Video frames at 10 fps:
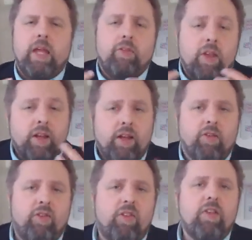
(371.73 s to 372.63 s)
is
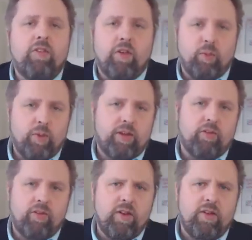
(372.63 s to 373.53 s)
inconsistent with
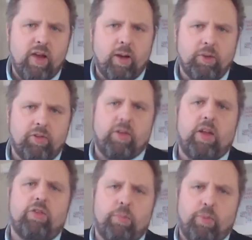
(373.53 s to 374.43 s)
this
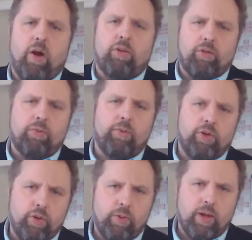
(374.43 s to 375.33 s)
de-diabolization process for
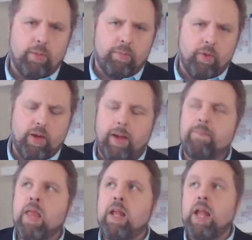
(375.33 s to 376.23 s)
UKIP, okay?
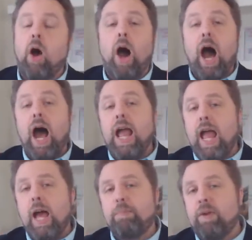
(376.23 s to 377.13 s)
Now, I
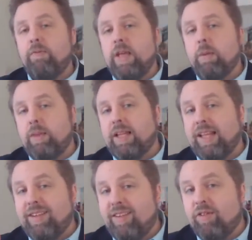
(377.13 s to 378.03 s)
happen to
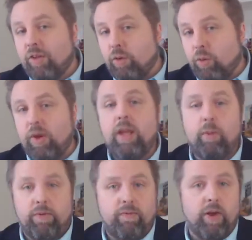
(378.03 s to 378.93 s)
vehemently disagree
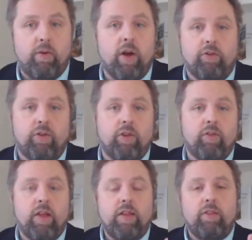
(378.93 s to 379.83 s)
with Farage on
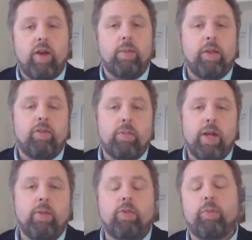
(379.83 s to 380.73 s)
this. I think Tommy is in
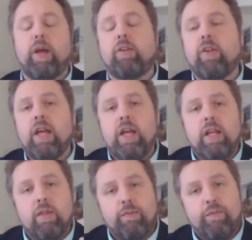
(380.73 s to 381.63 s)
many respects
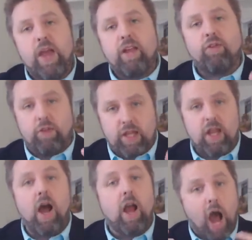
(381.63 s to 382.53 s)
the face of the
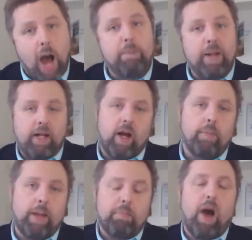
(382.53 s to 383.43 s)
young
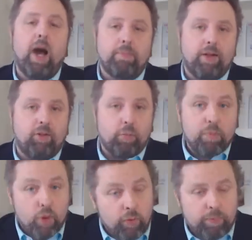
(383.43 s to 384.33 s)
up-and-coming populist
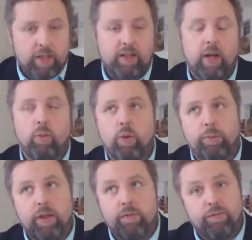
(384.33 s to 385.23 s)
movement that will
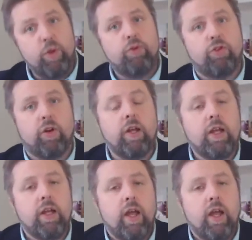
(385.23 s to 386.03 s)
be the future